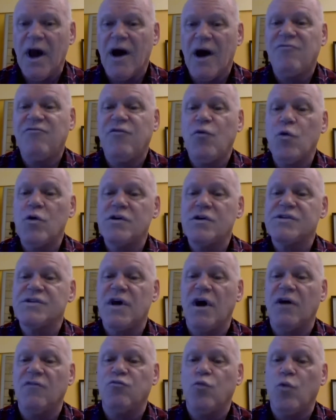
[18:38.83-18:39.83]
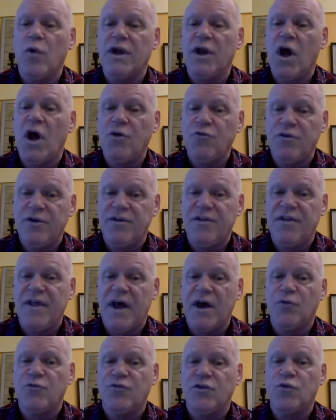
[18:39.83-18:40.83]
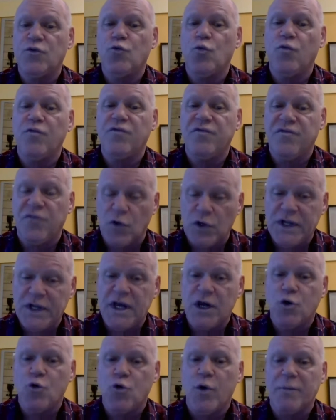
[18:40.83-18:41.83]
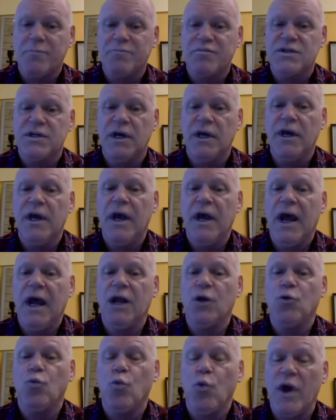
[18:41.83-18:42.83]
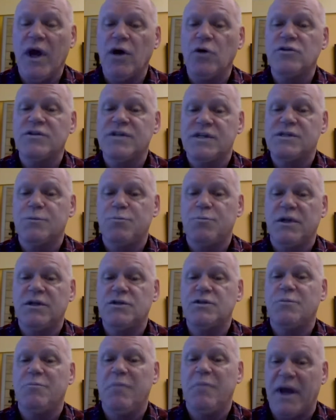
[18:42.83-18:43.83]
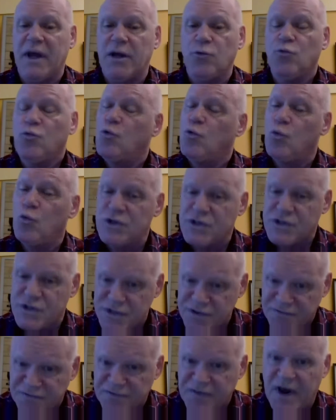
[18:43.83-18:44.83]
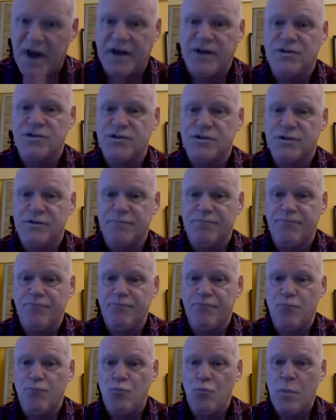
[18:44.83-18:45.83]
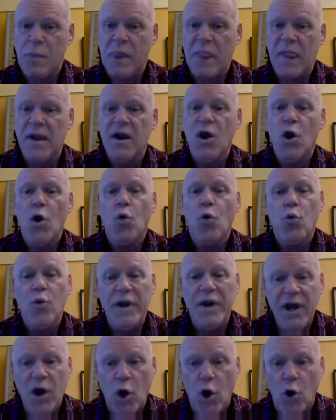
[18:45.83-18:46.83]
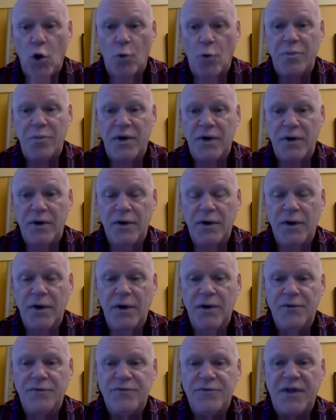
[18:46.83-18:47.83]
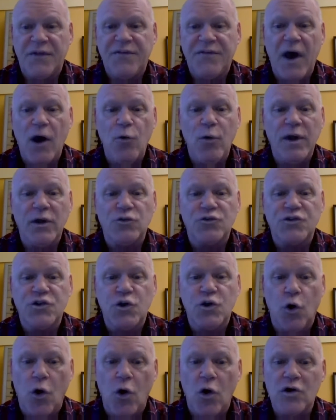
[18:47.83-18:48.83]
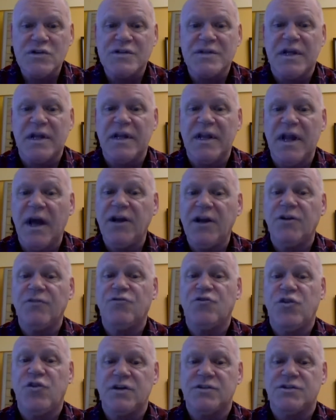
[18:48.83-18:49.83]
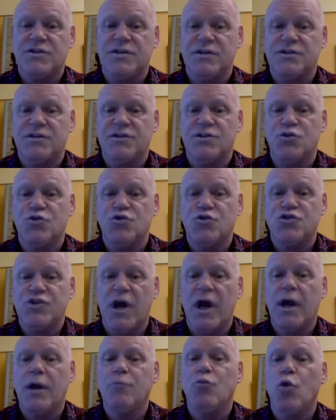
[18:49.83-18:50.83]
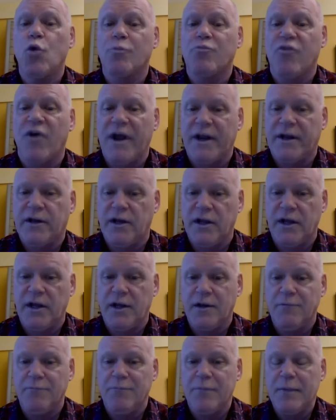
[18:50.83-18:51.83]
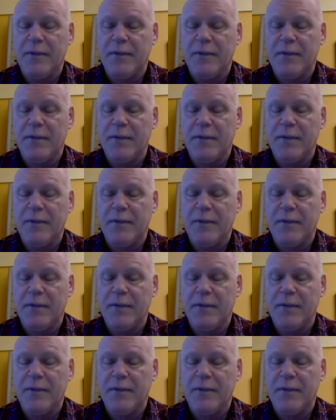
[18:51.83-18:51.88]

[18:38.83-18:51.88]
a force of 100,000 fully equipped and well-disciplined men would suffice. We hope that thou wilt cause the light of justice to shine more brightly.